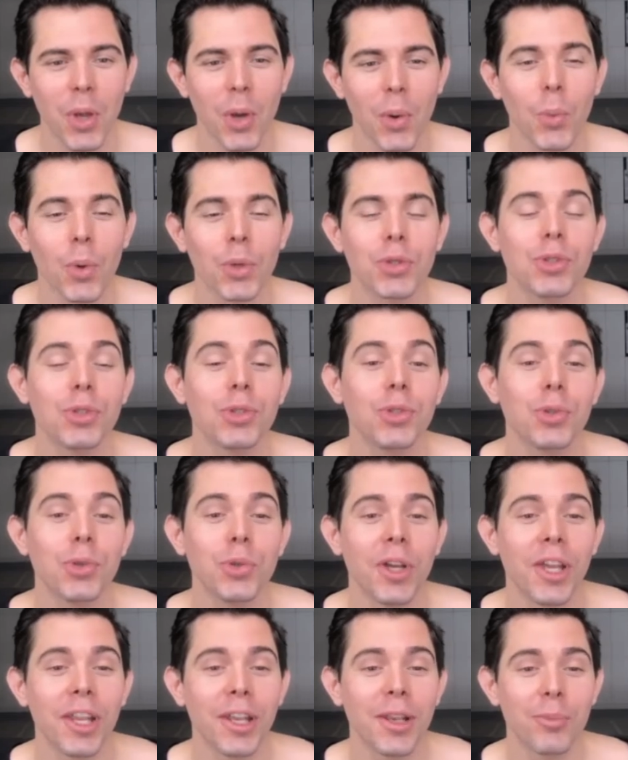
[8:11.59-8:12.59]
what to
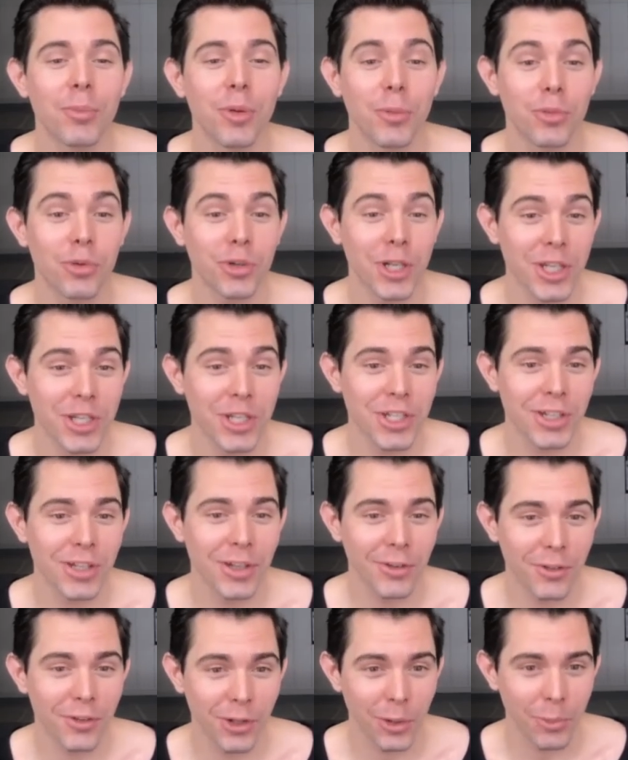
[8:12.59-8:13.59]
do in preparation
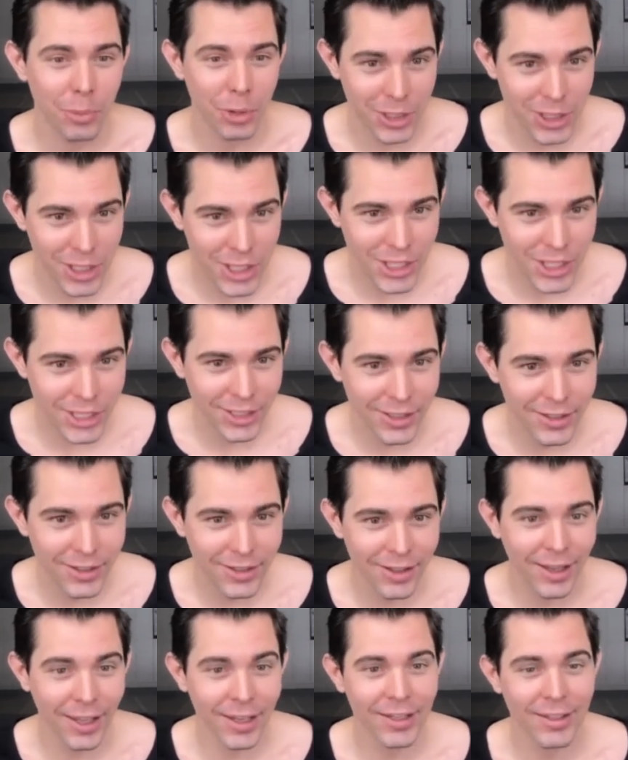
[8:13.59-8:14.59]
of a competition
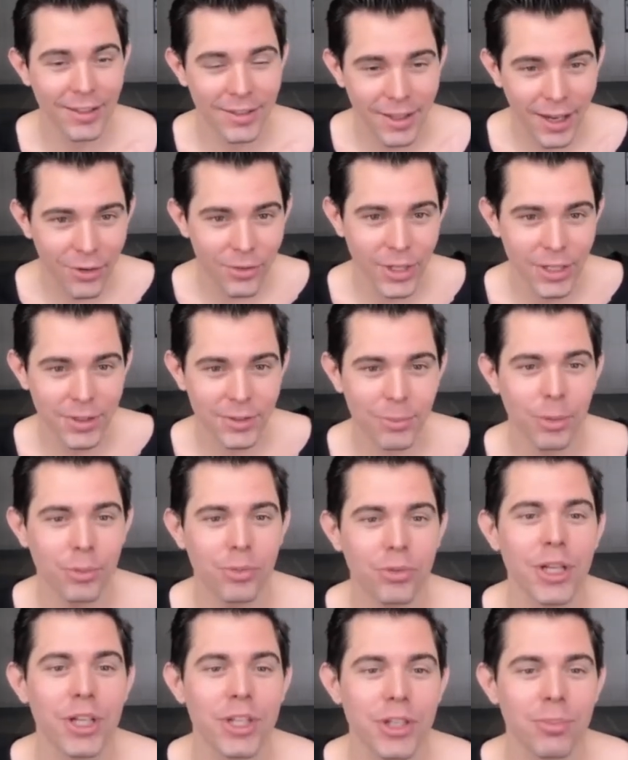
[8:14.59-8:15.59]
like the direct
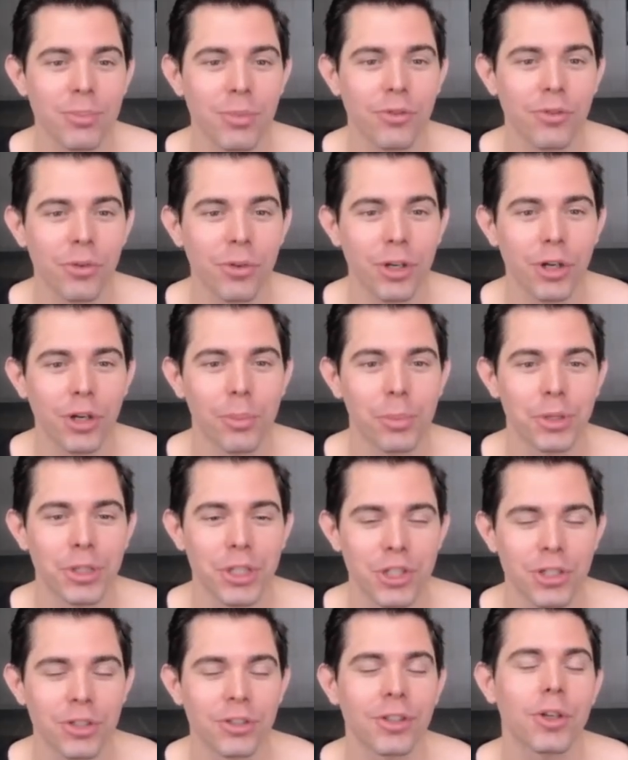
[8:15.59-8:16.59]
preparation before a
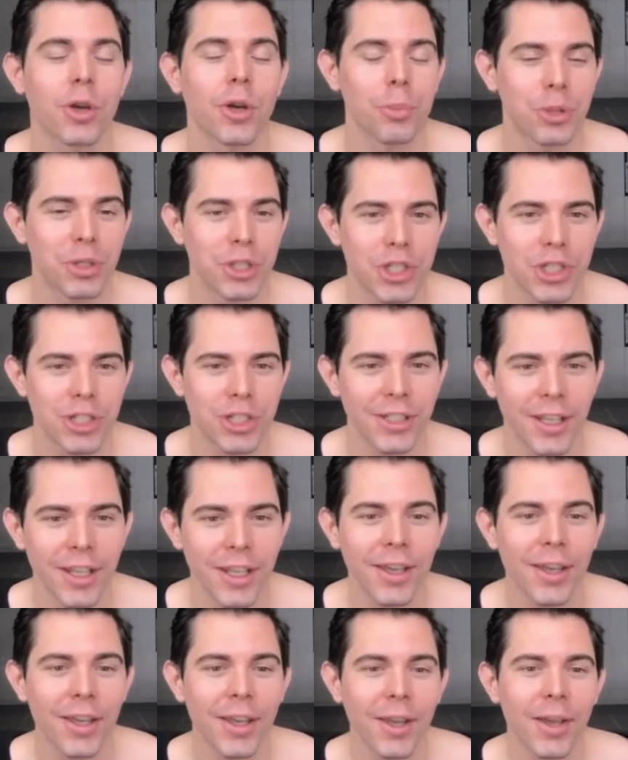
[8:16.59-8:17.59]
competition on the competition day